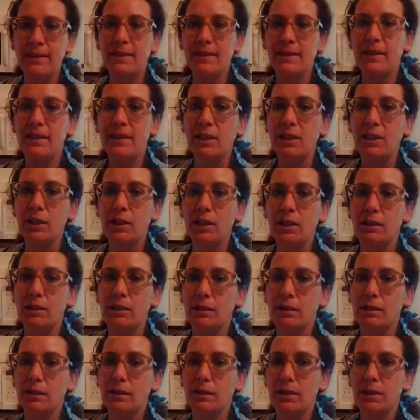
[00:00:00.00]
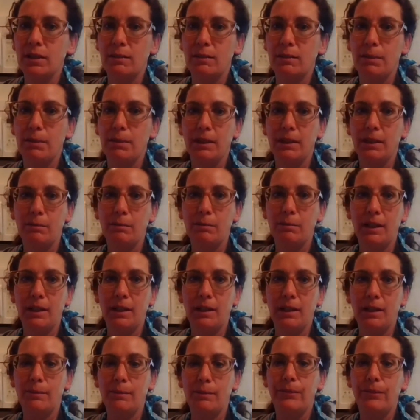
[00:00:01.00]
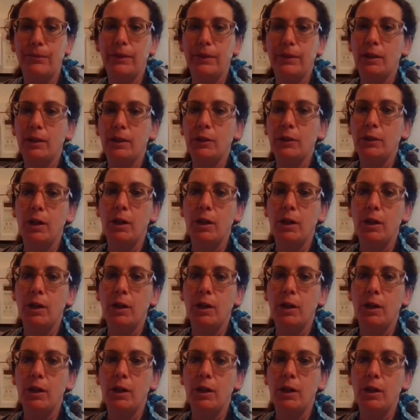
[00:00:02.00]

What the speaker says: This is such a delicious pick-me-up.